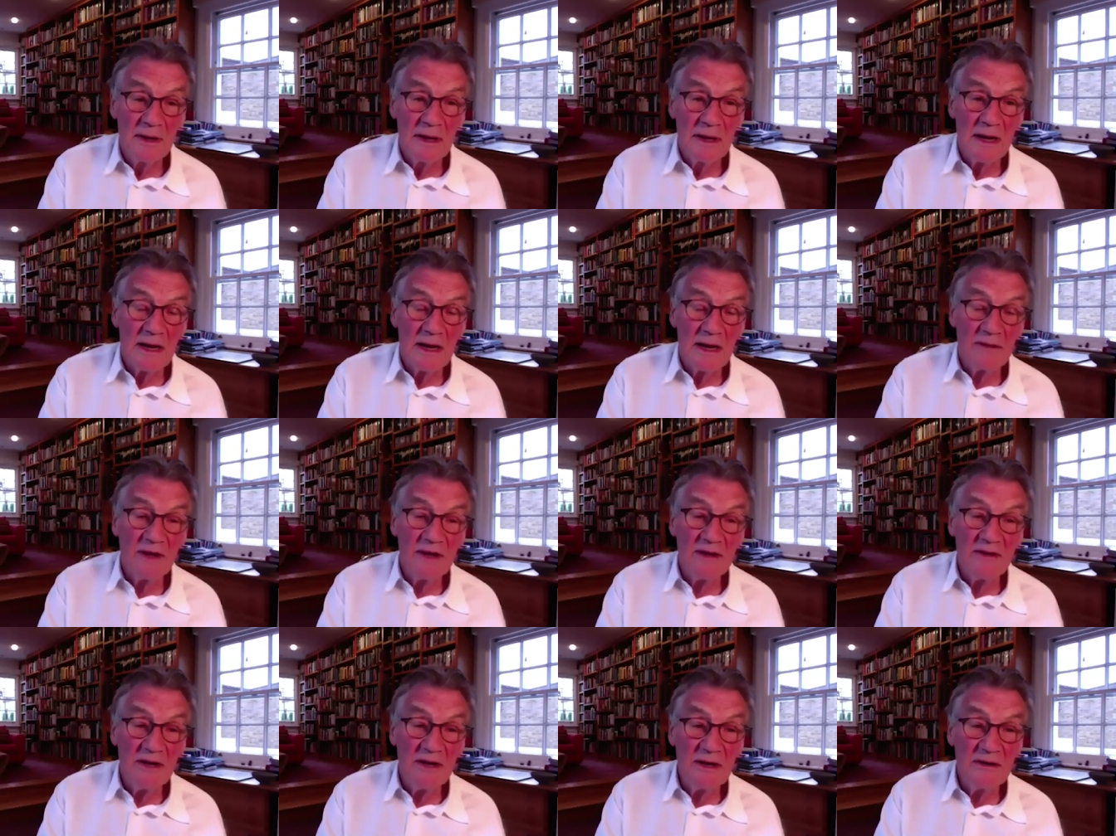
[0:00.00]
and
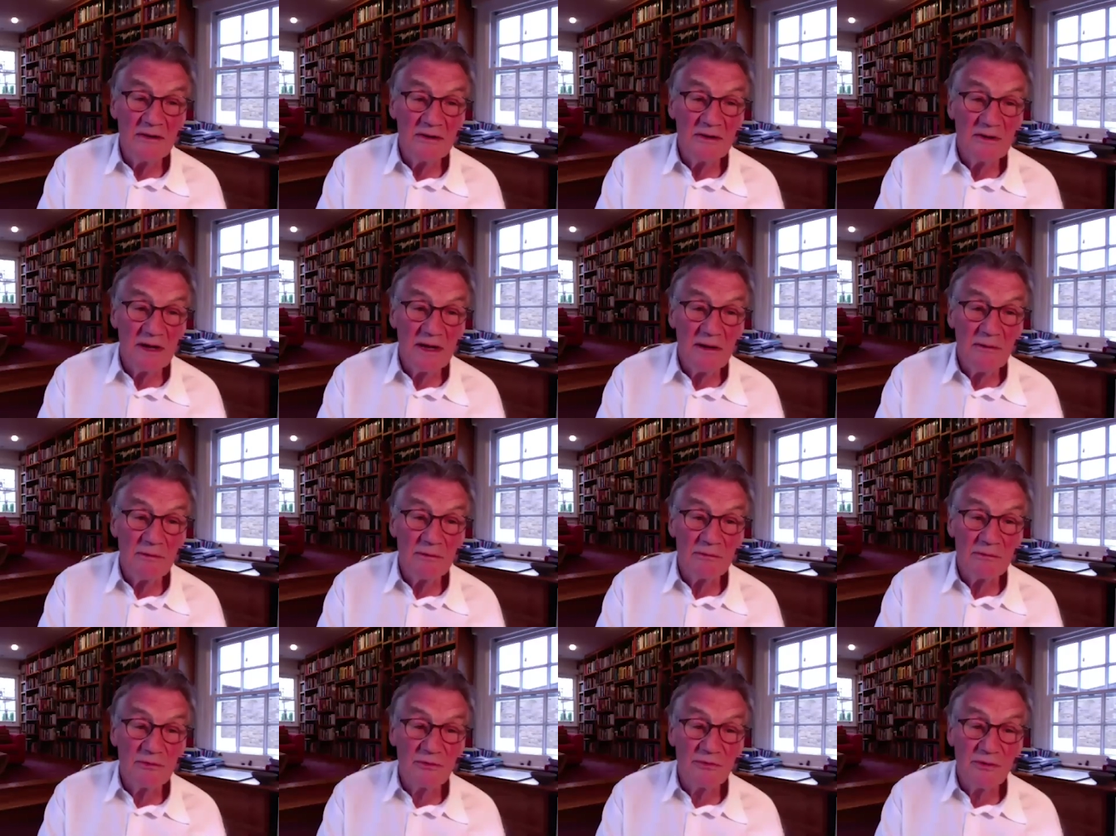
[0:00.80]
they did. And he it
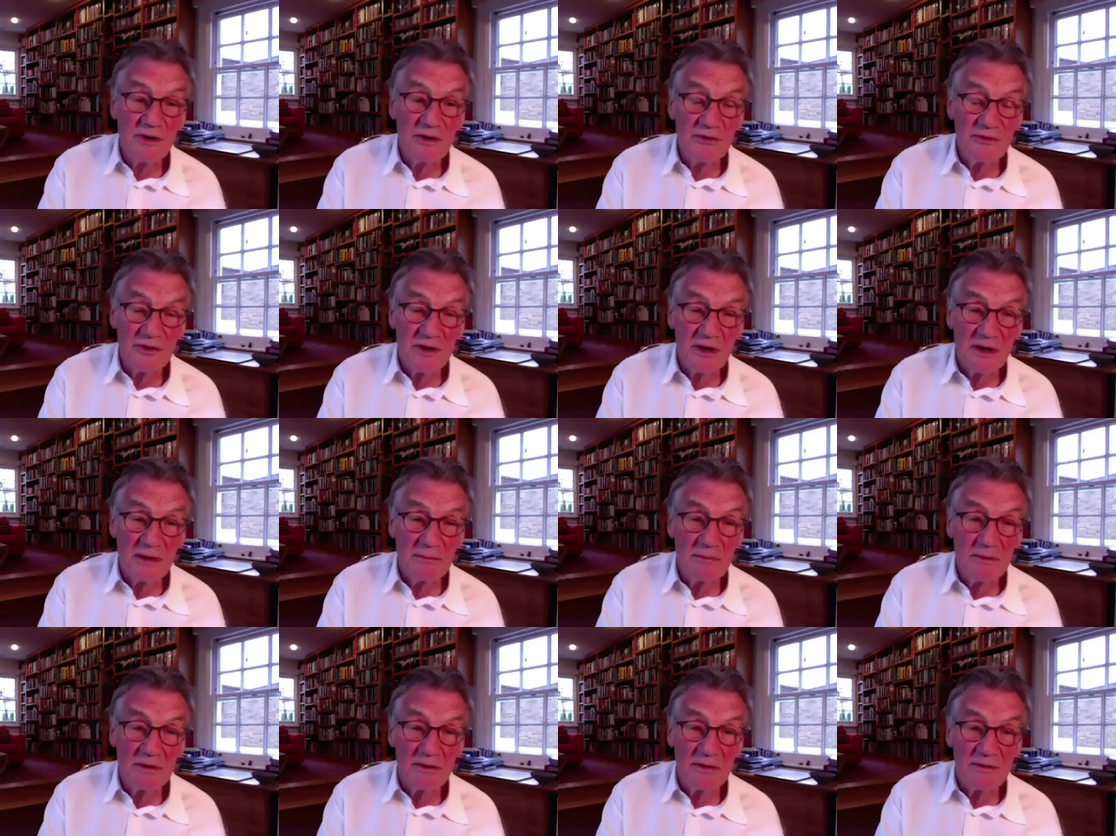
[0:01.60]
was the first
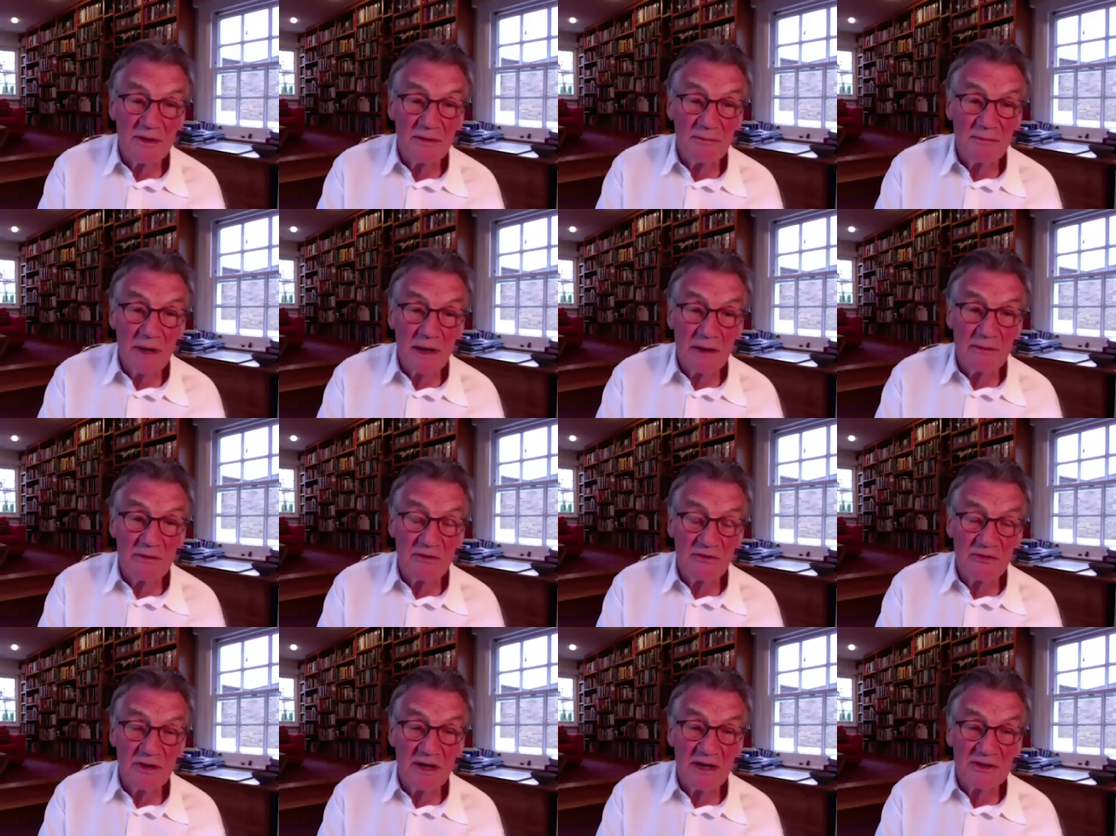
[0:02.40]
time that the
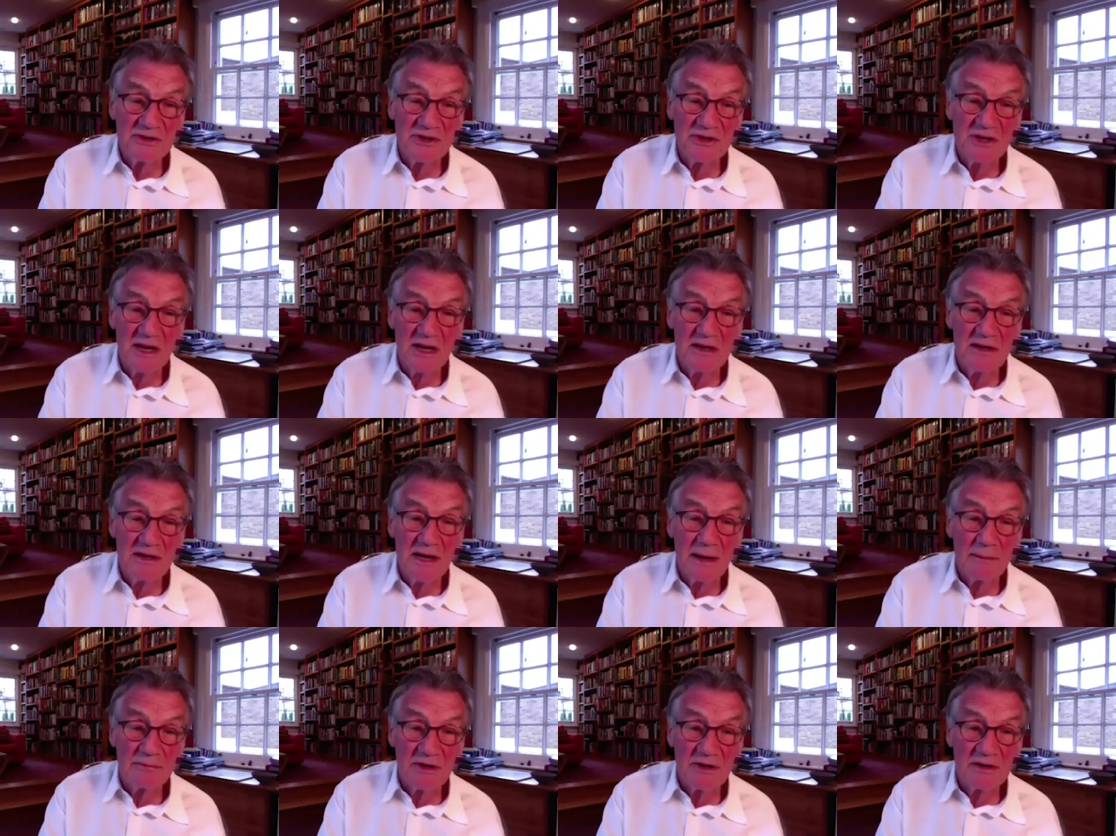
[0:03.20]
Maoists had actually
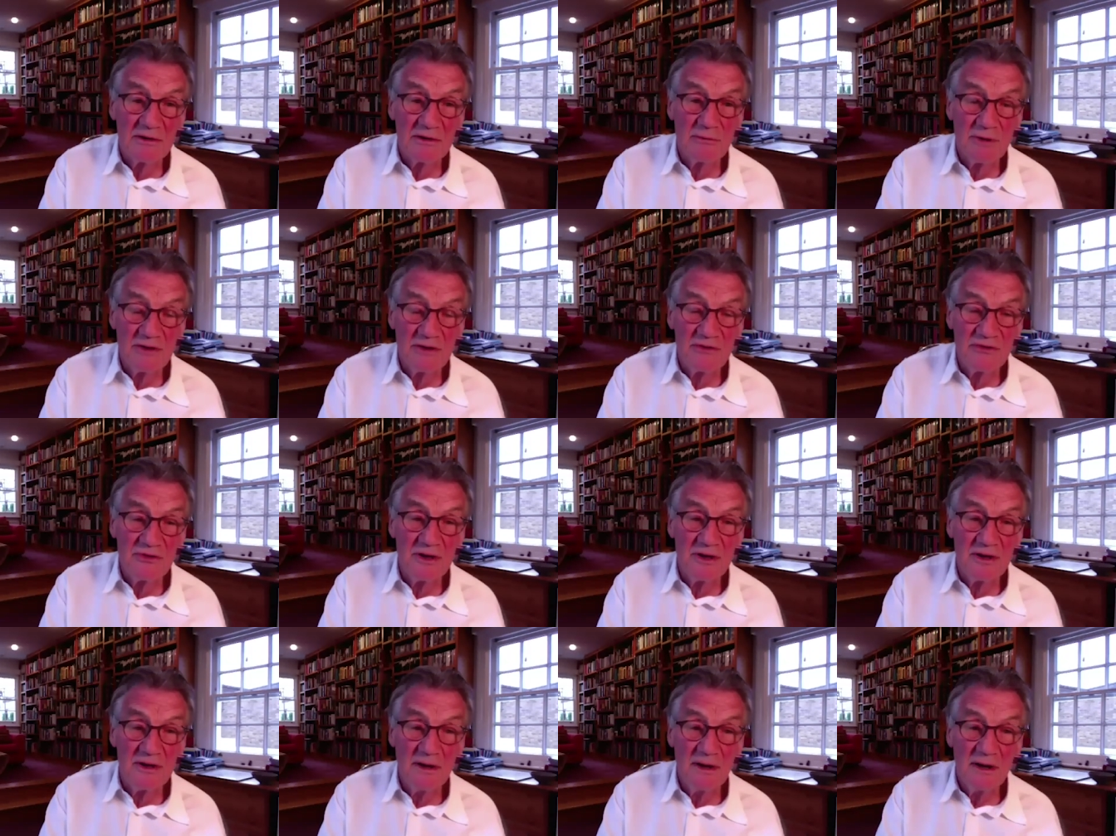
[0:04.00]
kidnapped and
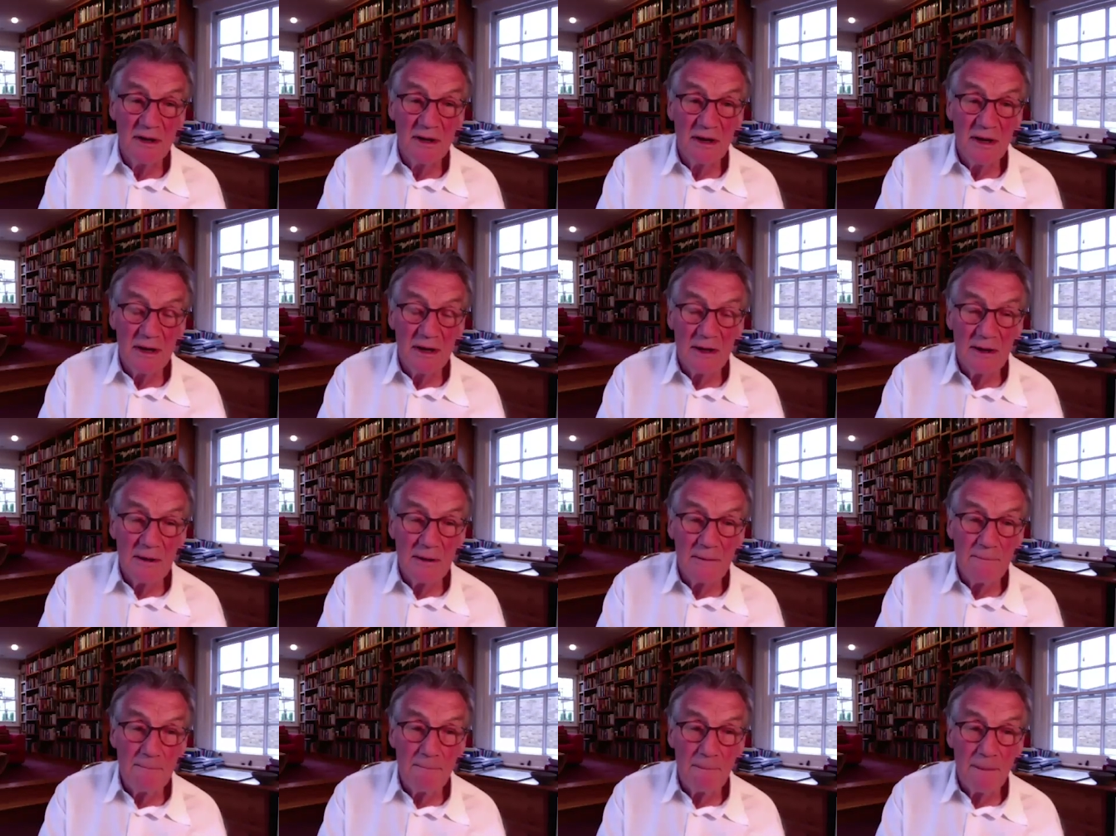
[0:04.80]
arrested
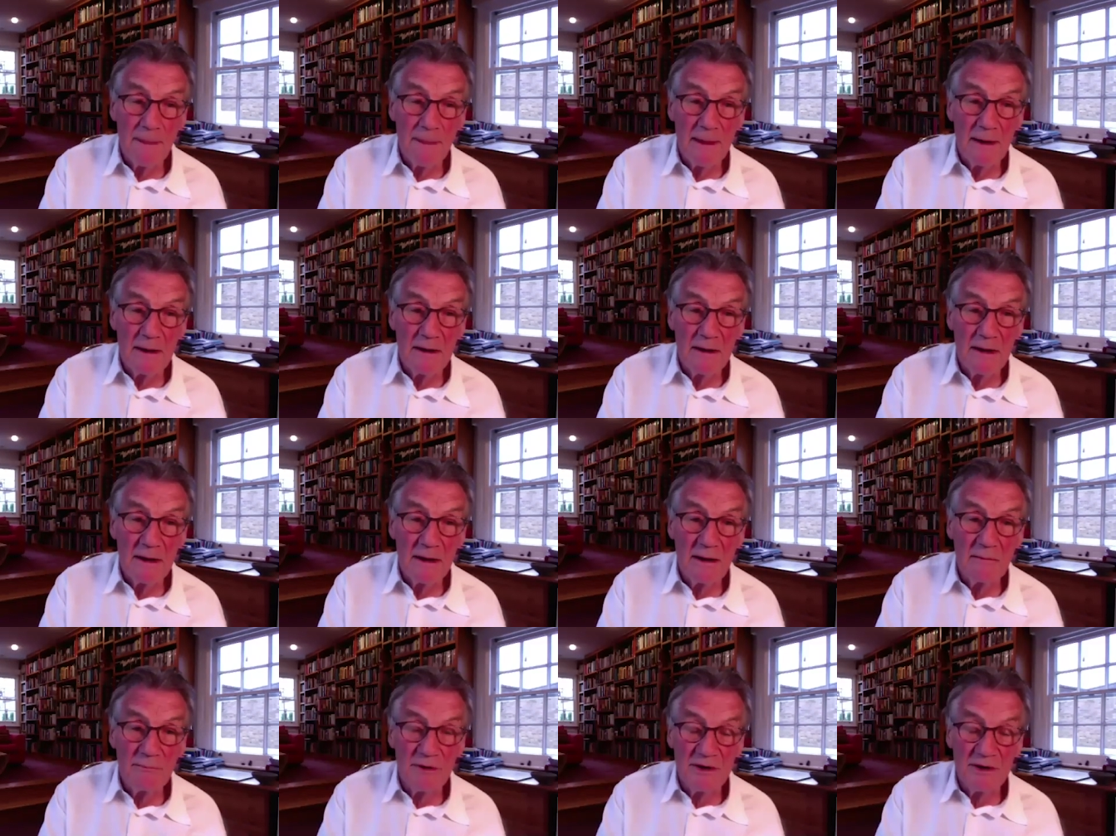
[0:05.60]
um,
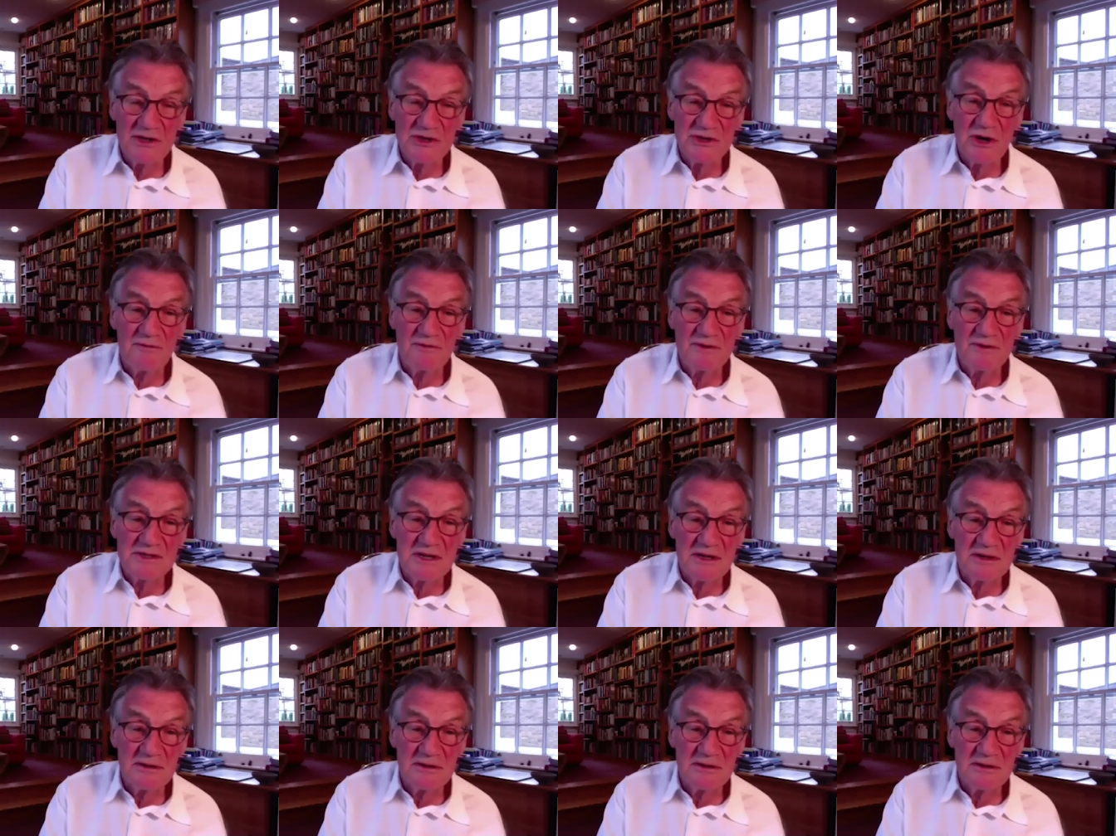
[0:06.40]
a British officer.